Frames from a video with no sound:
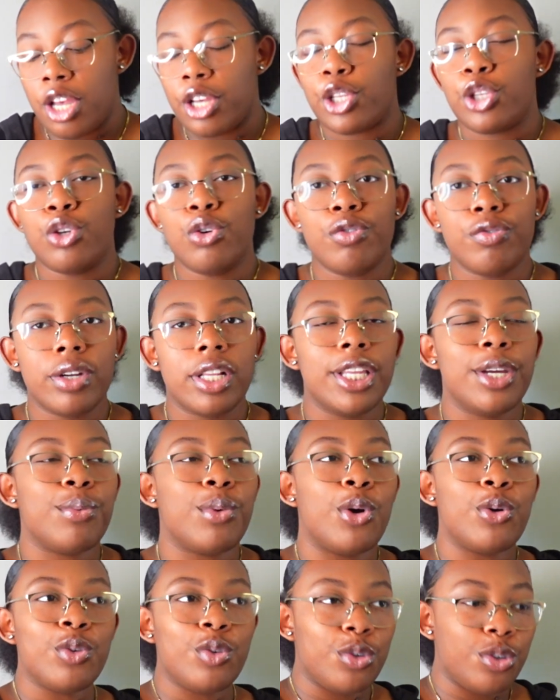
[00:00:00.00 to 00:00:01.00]
you really
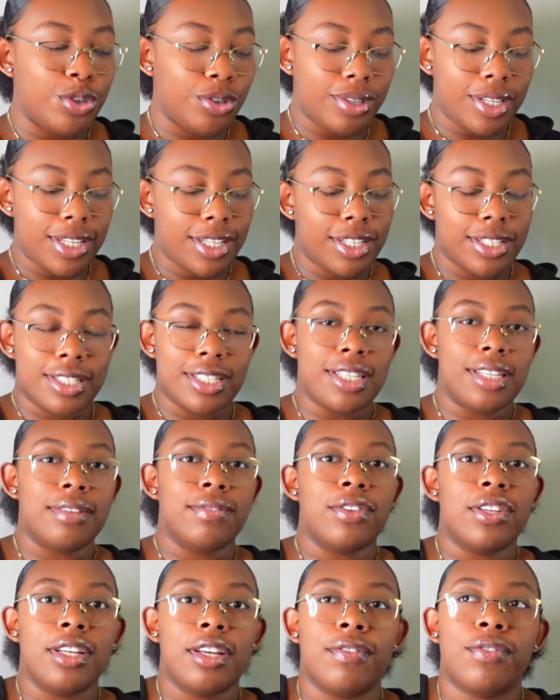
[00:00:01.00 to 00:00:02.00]
won't need a
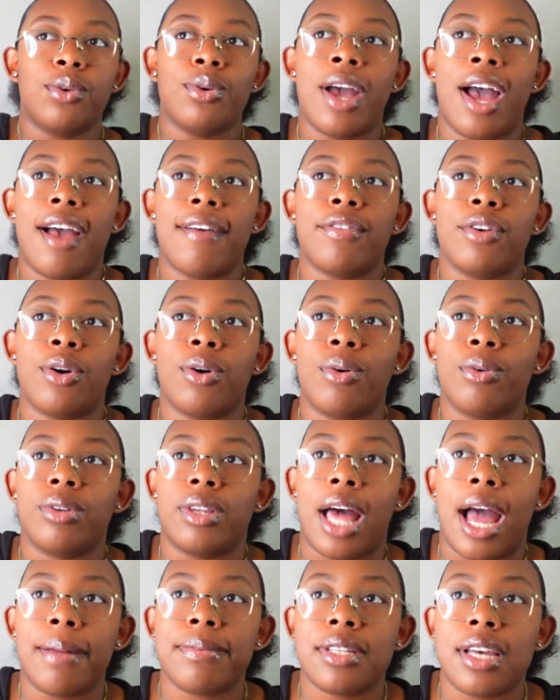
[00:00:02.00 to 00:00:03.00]
TV if you have your own
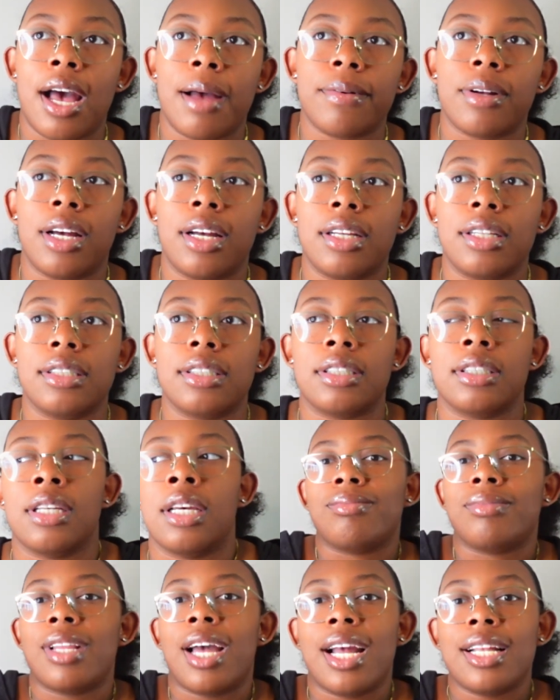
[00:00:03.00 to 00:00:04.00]
laptop, because
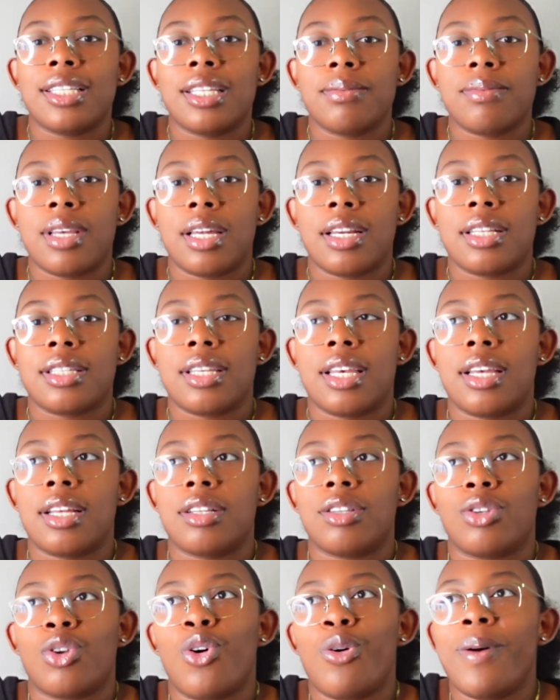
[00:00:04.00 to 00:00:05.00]
9 times out of
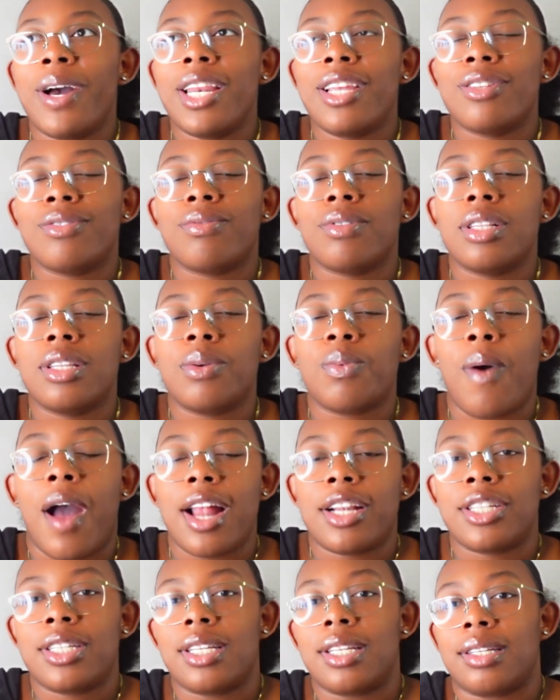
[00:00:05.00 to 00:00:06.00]
10 nobody's really
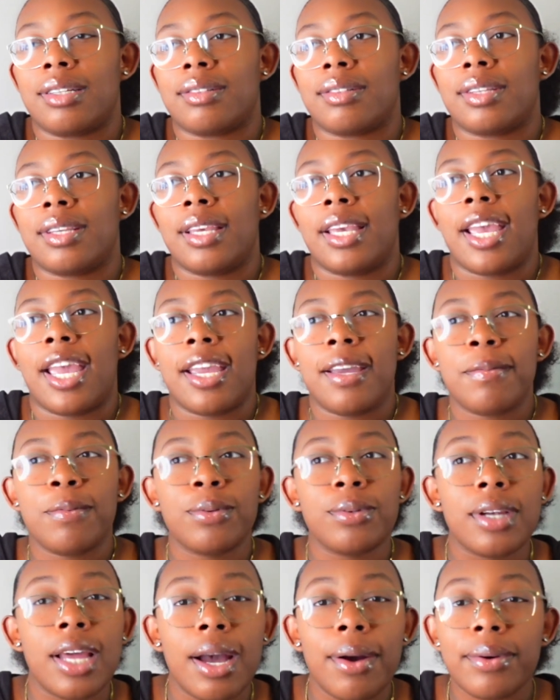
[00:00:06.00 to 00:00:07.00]
watching cable
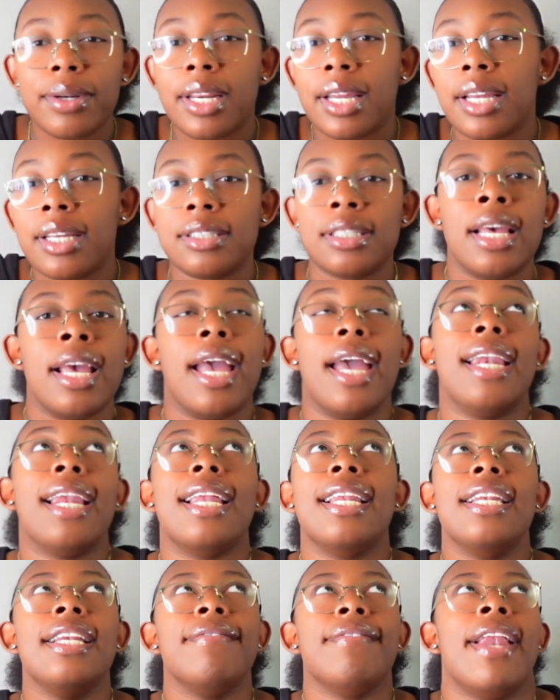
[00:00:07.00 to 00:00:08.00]
nowadays. And I
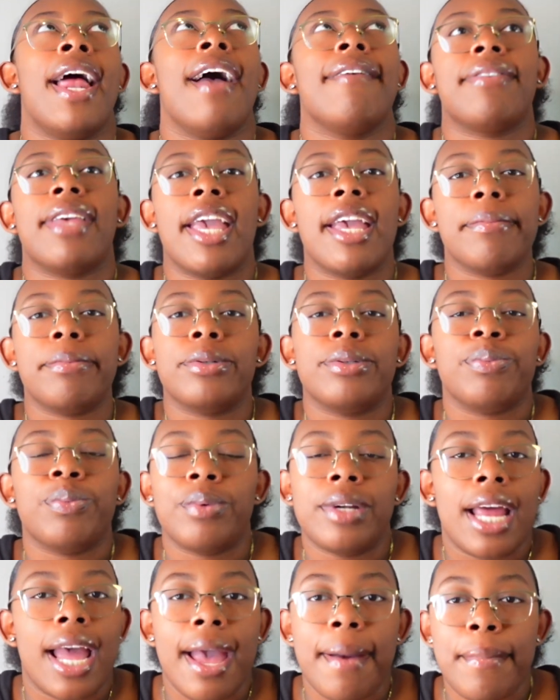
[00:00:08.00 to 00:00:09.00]
didn't even have cable
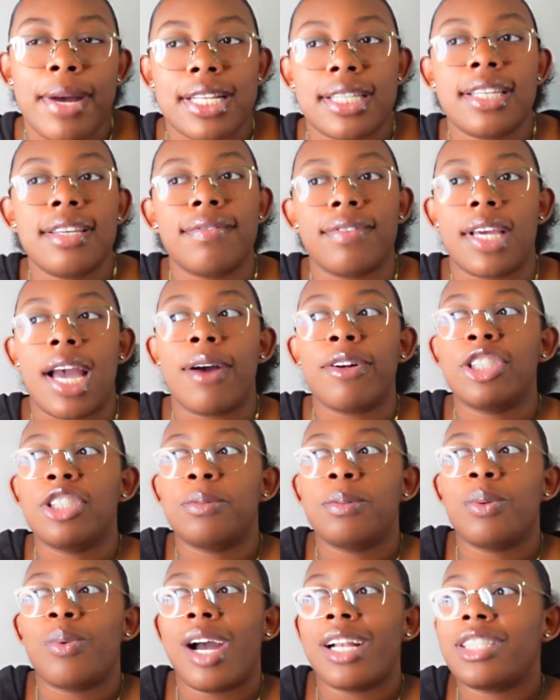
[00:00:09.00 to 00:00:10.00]
when I had my TV. I would just
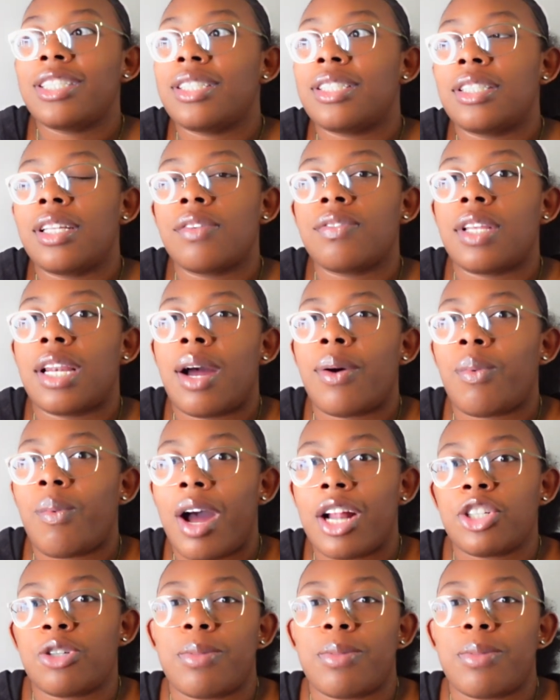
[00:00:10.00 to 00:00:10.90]
be watching the stuff that I would watch